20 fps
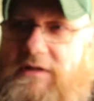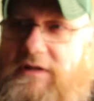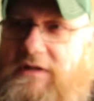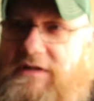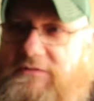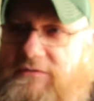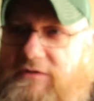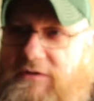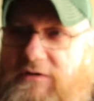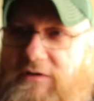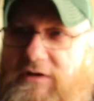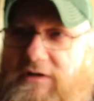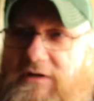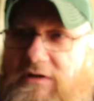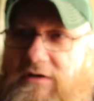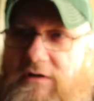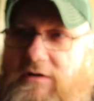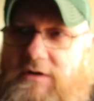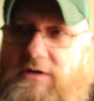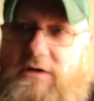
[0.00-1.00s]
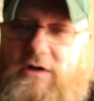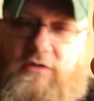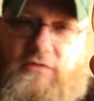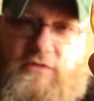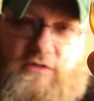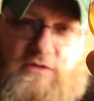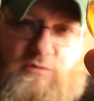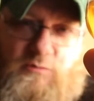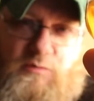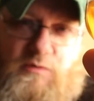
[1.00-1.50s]
And if you like lager, I
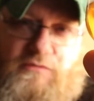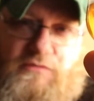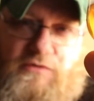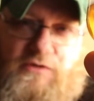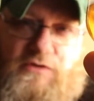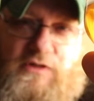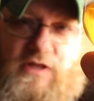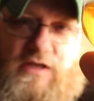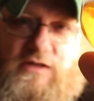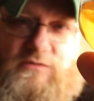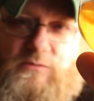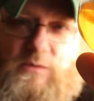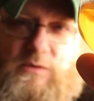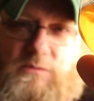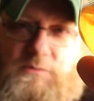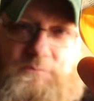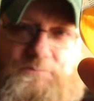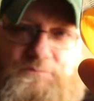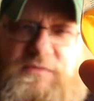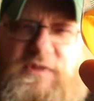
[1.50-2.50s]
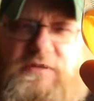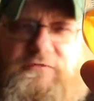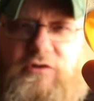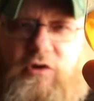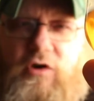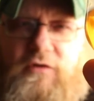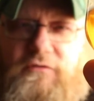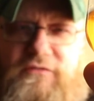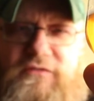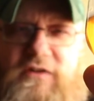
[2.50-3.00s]
think you prefer that as well. If you
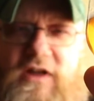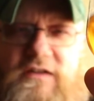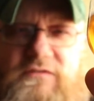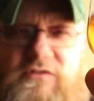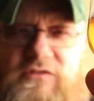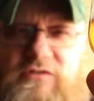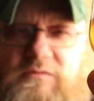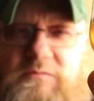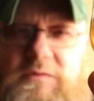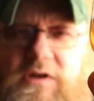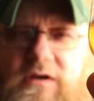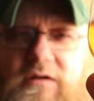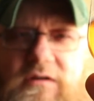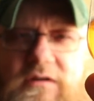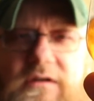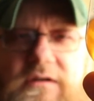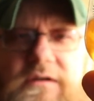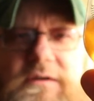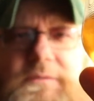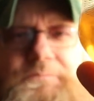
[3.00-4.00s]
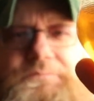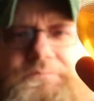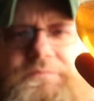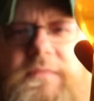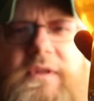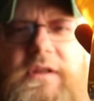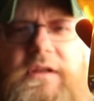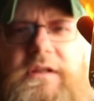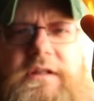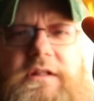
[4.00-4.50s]
like flavoursome lager,
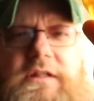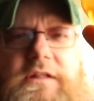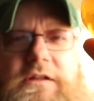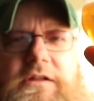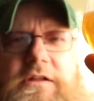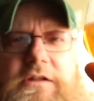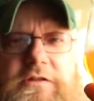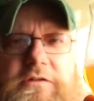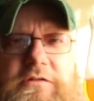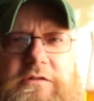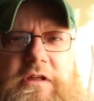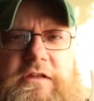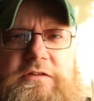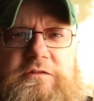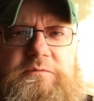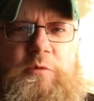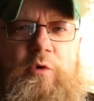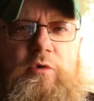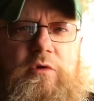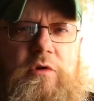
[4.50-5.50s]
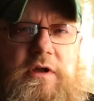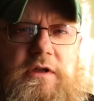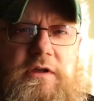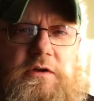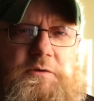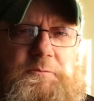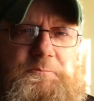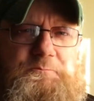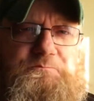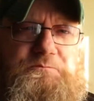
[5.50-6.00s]
it's more like
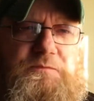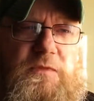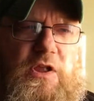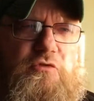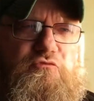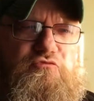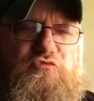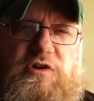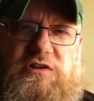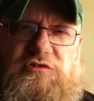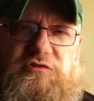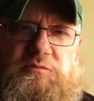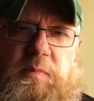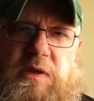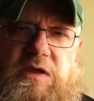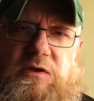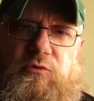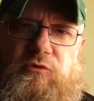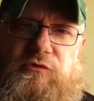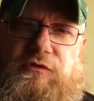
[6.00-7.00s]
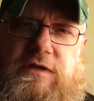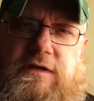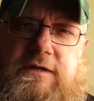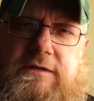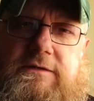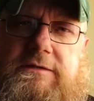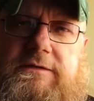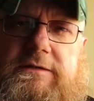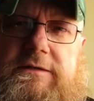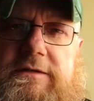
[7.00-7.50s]
a rich pilsner,
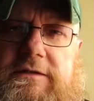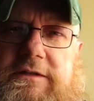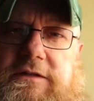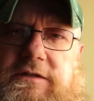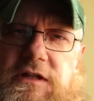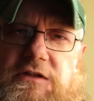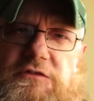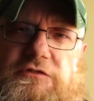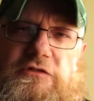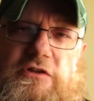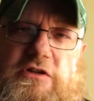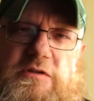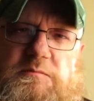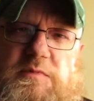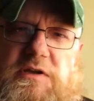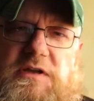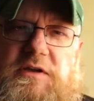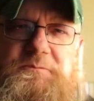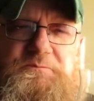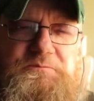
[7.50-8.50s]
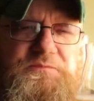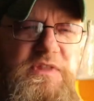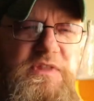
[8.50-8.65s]
that steam beer.